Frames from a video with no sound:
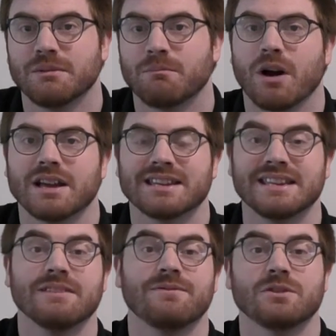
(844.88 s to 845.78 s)
might
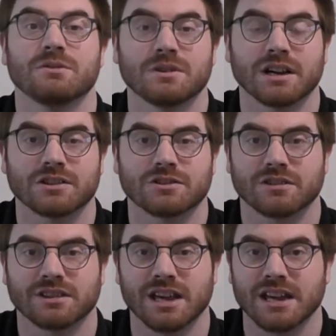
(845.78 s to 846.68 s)
give you an extra
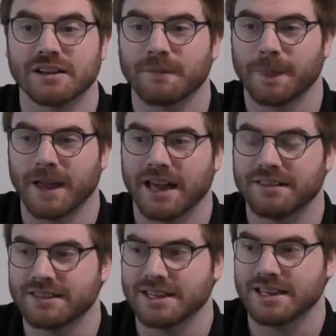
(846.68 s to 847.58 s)
thing,
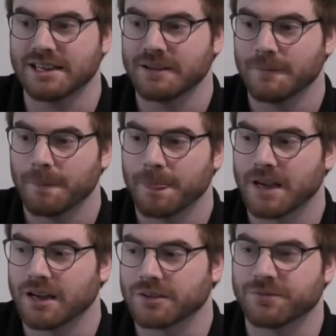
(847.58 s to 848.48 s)
and the
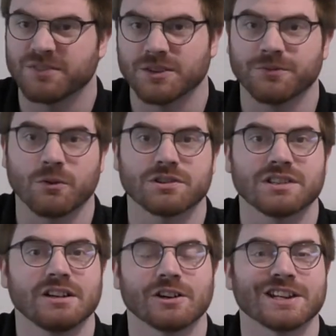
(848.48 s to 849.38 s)

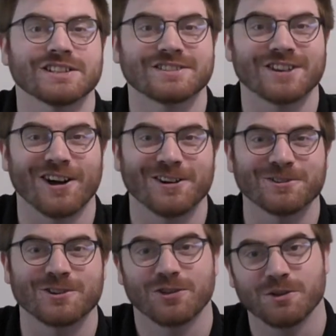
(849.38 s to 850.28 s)
foresty looking
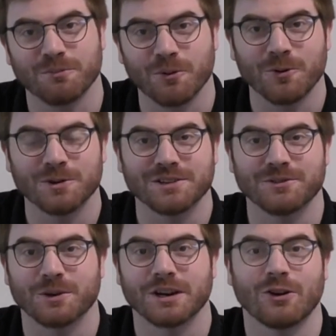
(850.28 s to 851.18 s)
tiles on the board, if
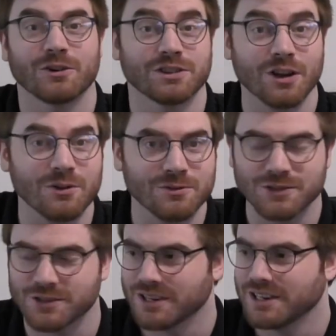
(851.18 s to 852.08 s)
you unlock
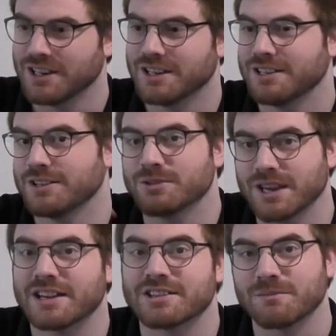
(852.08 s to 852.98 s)
those, you
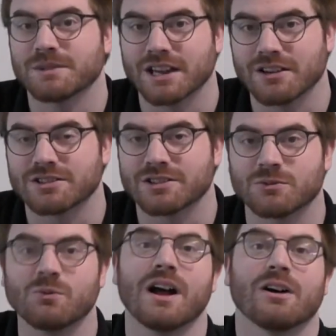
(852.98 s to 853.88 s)
get something else as
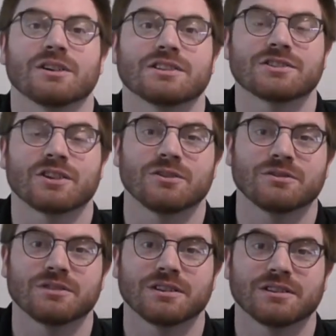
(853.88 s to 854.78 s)
well. And
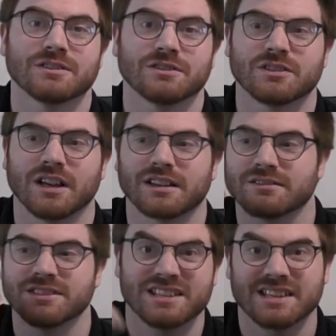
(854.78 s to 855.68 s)
so
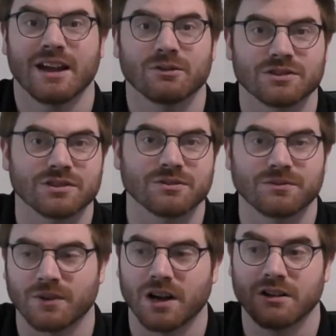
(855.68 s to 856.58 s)
like discounts
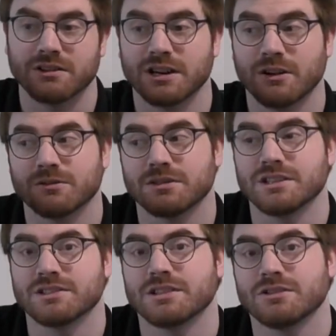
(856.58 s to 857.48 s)
of, I only
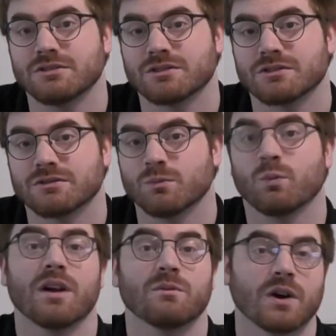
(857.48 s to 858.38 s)
need to use
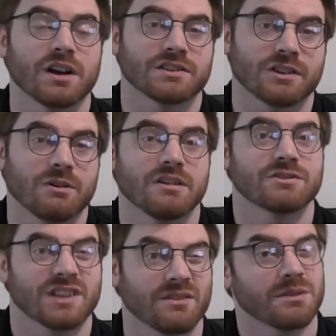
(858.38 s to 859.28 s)
1 worker to go here
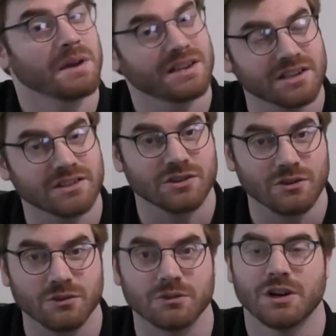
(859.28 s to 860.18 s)
instead of the basic
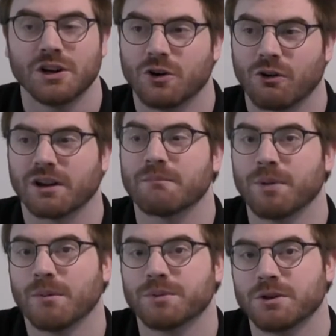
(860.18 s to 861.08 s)
2, or I can
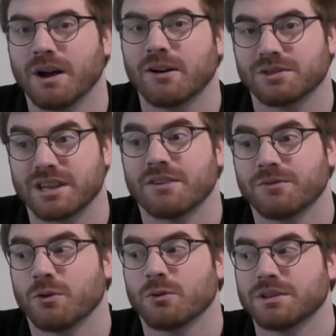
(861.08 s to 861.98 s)
bump you out
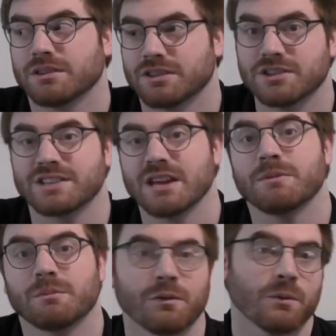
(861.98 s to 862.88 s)
therefore with the same
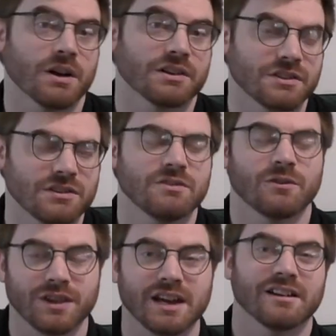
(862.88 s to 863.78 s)
number of workers as you've
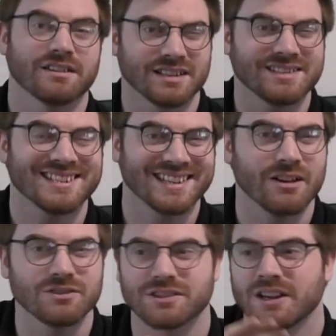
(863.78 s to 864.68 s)
got, that kind of thing.
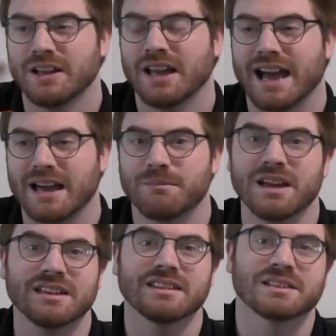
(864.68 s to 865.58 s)
Discounts and
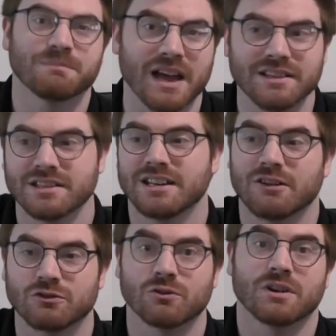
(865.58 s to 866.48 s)
making things better.
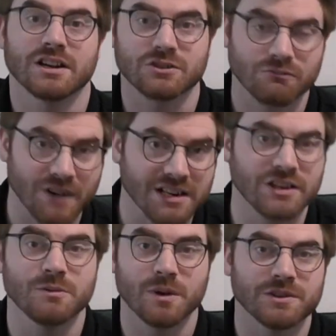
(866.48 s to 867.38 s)
Now draw an extra red
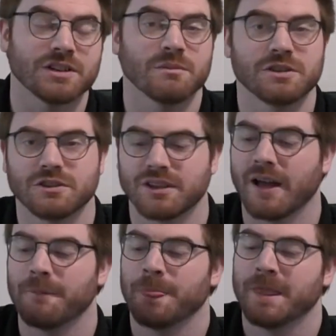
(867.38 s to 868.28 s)
cube every time you do
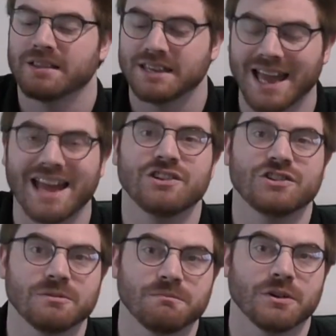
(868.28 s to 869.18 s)
that. The
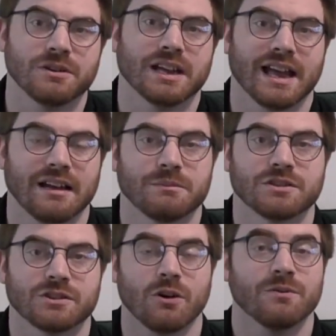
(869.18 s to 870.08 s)
engine building
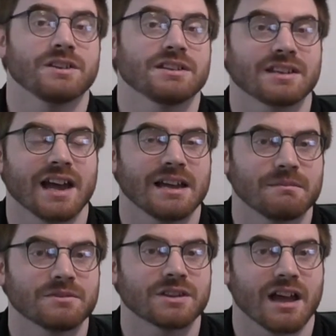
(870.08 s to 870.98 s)
elements of these
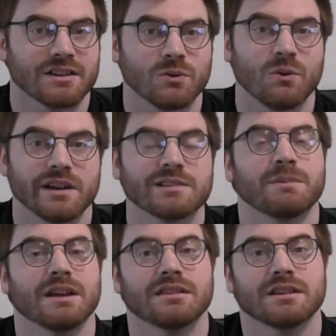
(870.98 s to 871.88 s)
games has always
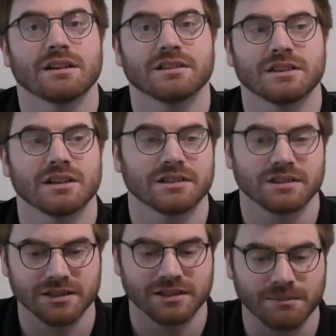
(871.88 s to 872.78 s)
been the
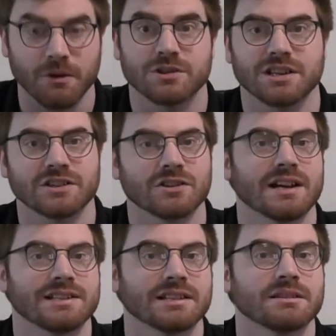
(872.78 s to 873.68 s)
most
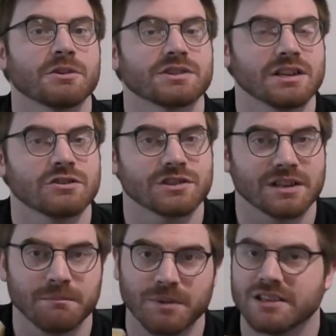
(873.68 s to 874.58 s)
exciting, the most
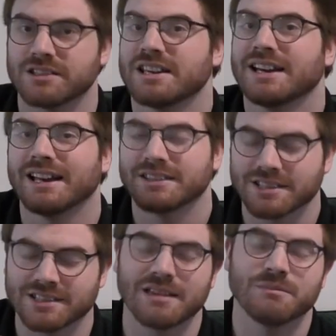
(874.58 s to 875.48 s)
interesting bits, and the
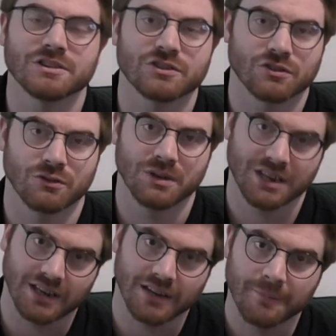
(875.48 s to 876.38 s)
same is true
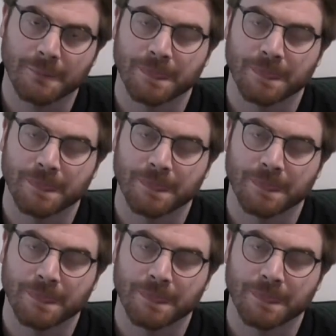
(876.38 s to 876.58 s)
here.